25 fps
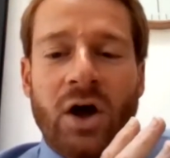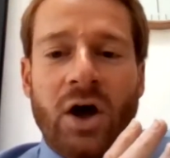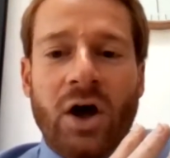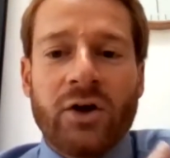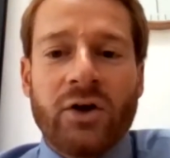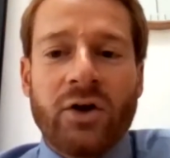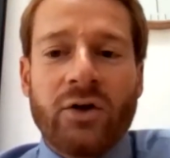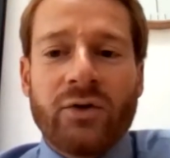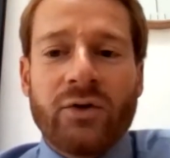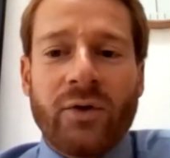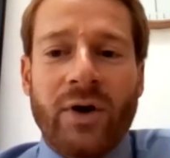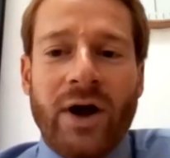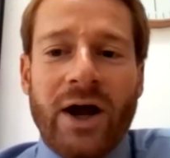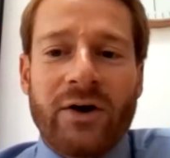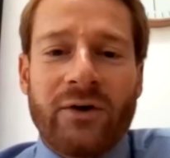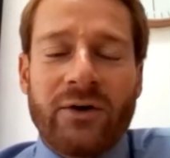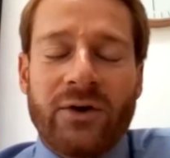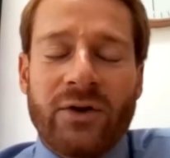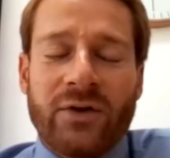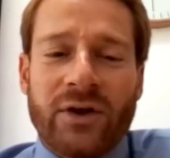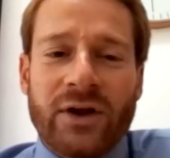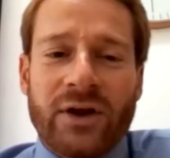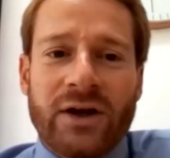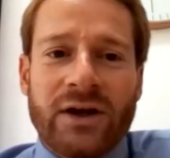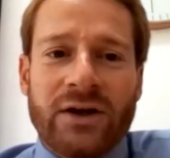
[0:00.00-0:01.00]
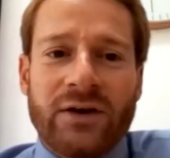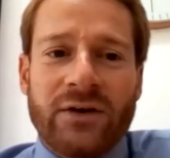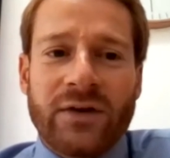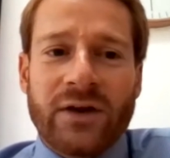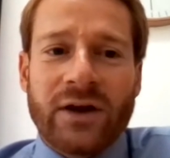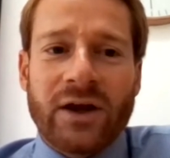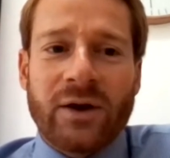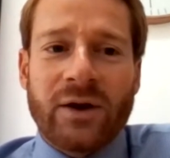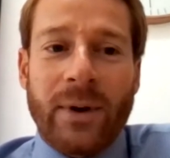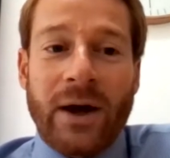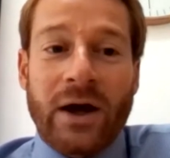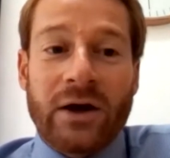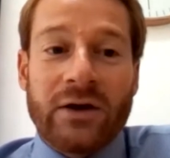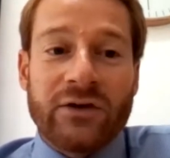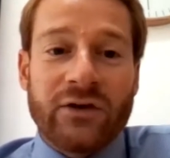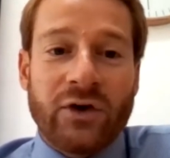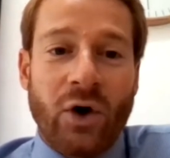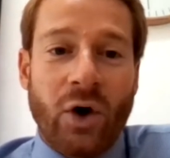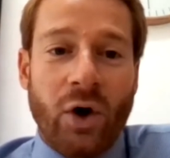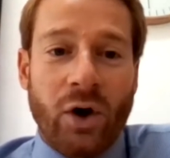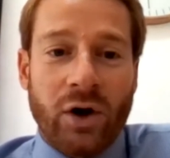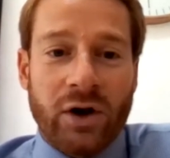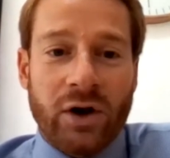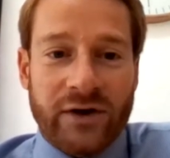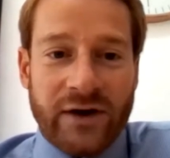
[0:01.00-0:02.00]
Another area that you need to think about is
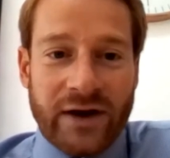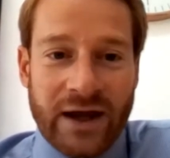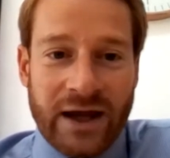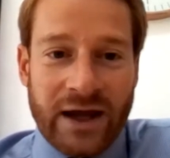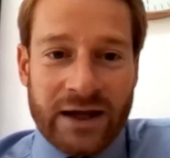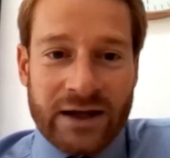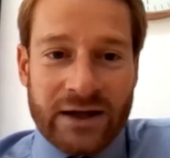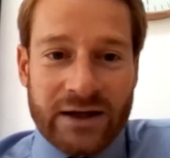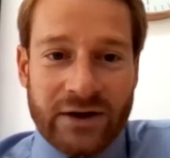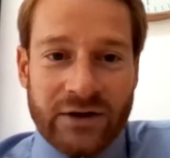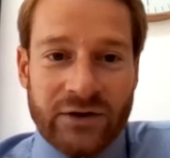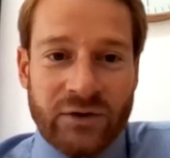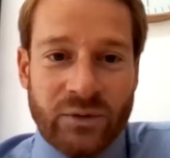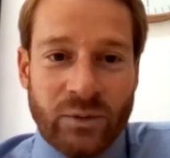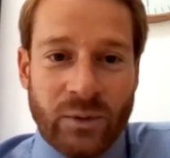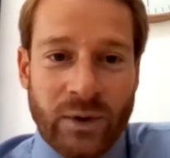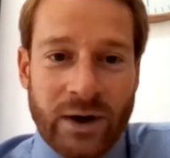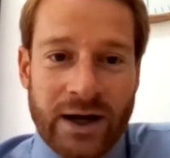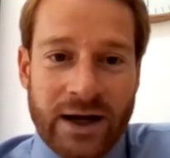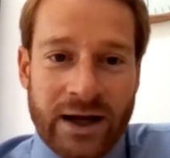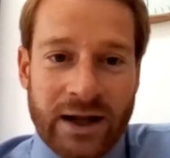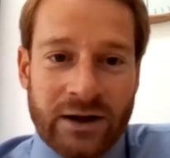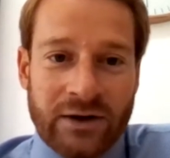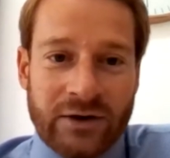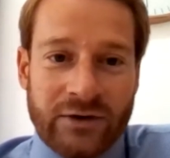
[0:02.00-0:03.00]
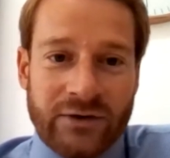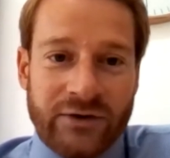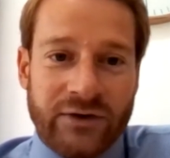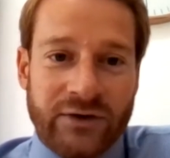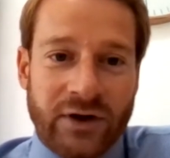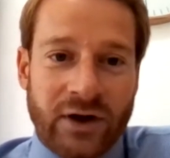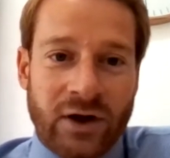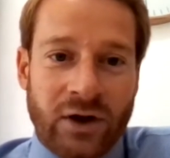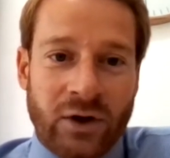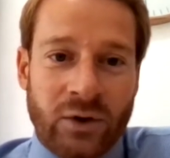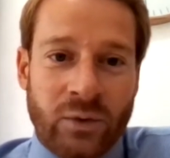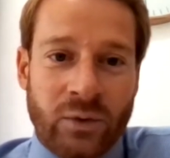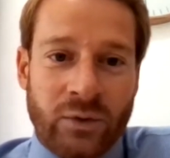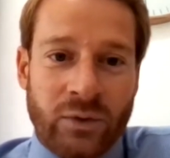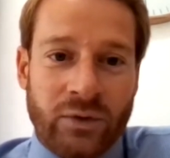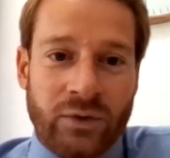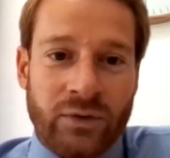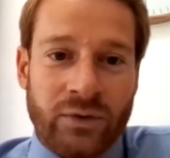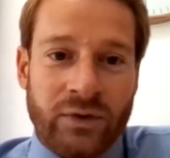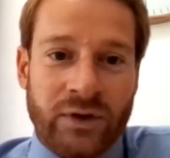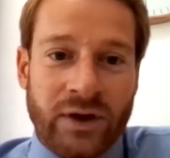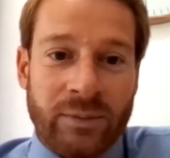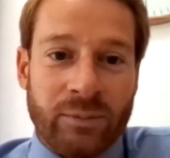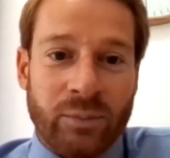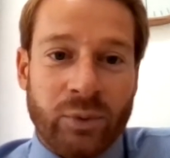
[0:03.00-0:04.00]
holiday as well. So
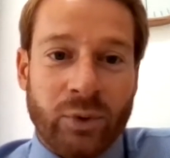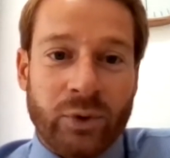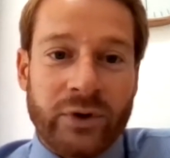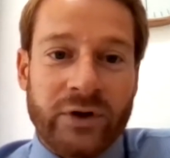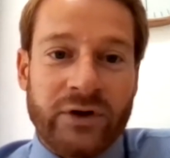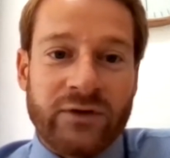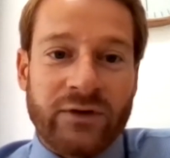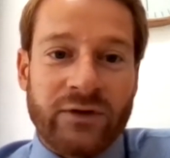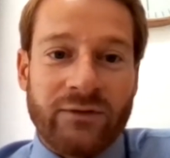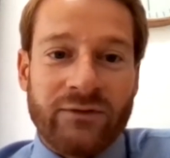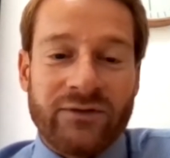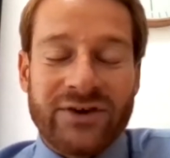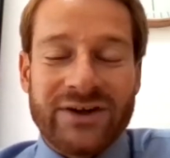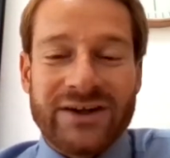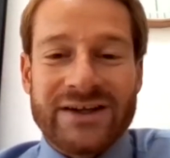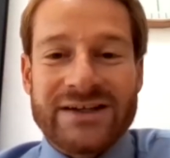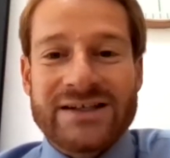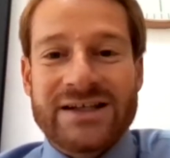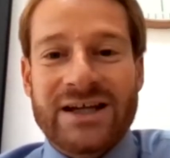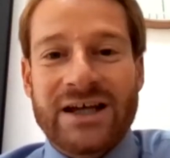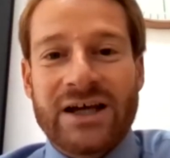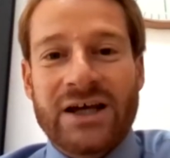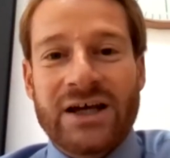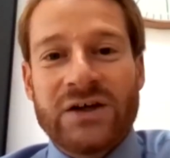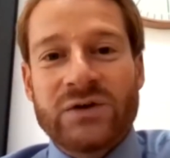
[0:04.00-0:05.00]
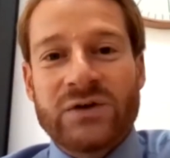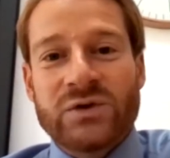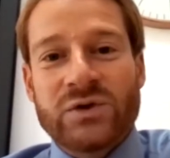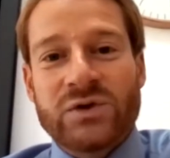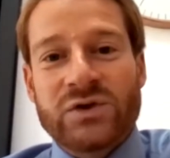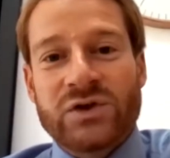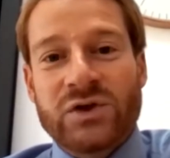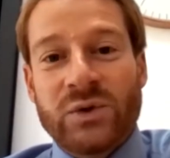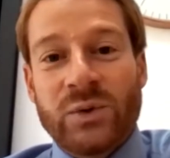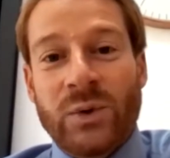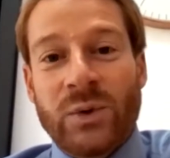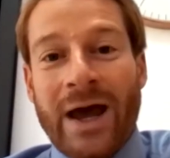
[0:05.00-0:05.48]
the employee is obviously entitled to